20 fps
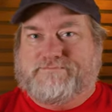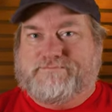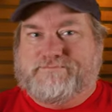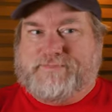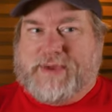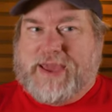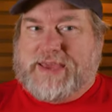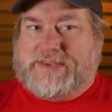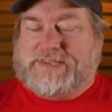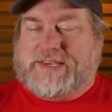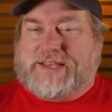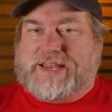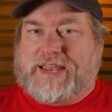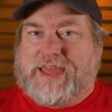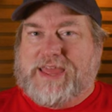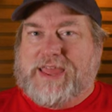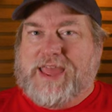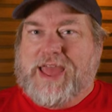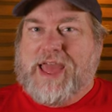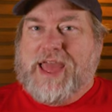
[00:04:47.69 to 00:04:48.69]

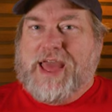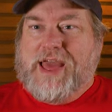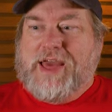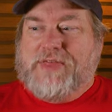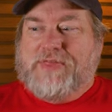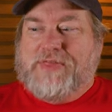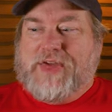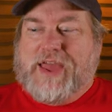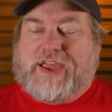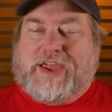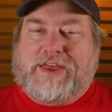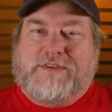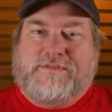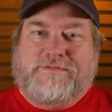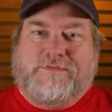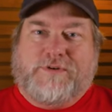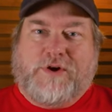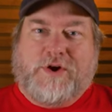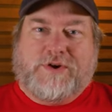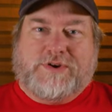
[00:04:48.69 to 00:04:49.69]
basically they
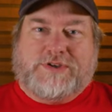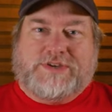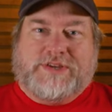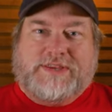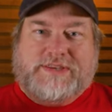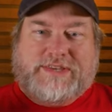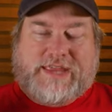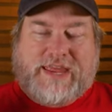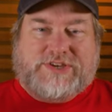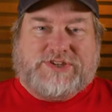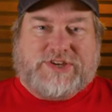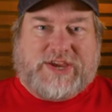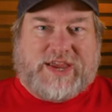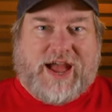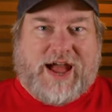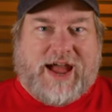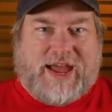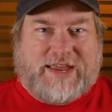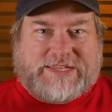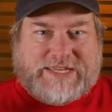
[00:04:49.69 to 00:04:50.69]
convert
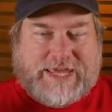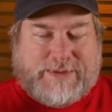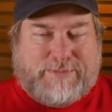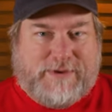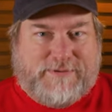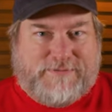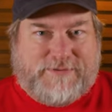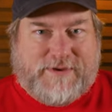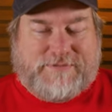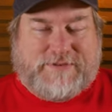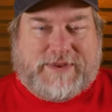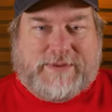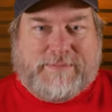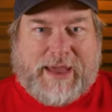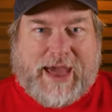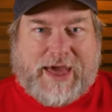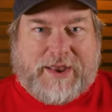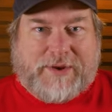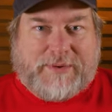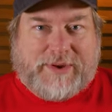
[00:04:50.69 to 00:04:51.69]
DJI TB50
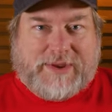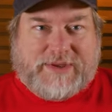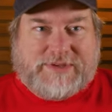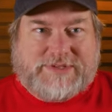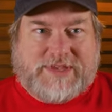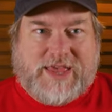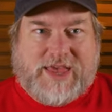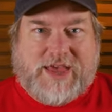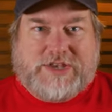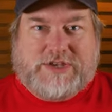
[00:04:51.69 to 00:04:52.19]
batteries